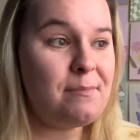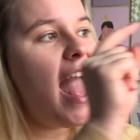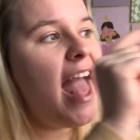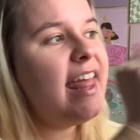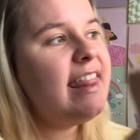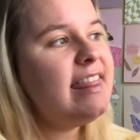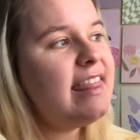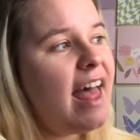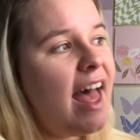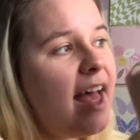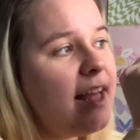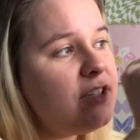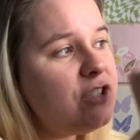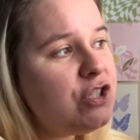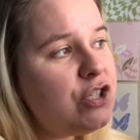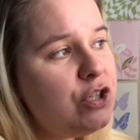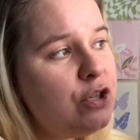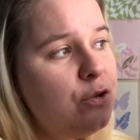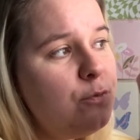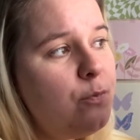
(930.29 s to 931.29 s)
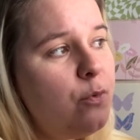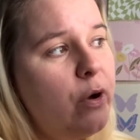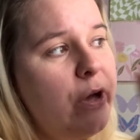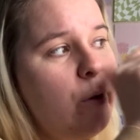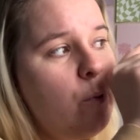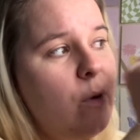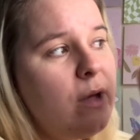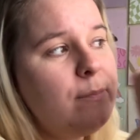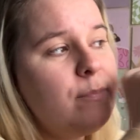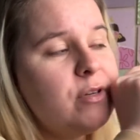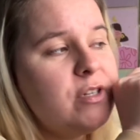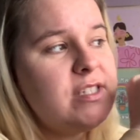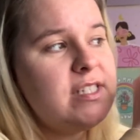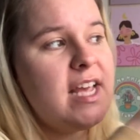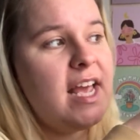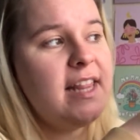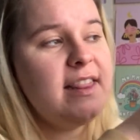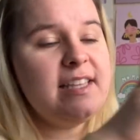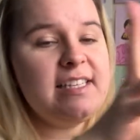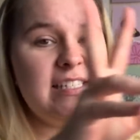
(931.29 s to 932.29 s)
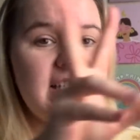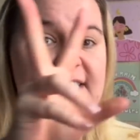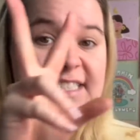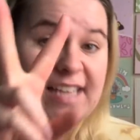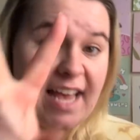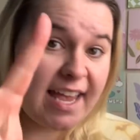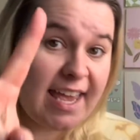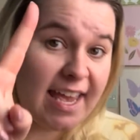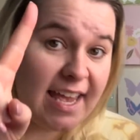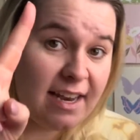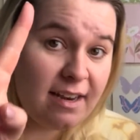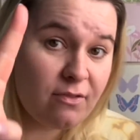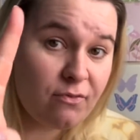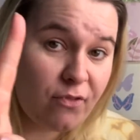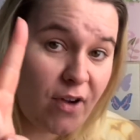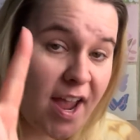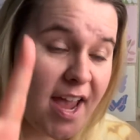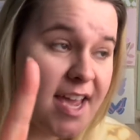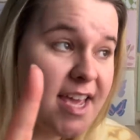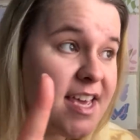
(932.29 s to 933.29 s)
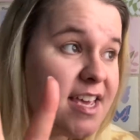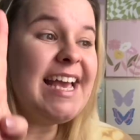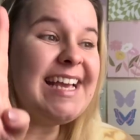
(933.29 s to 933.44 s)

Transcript: And that 2.1%, the second rank,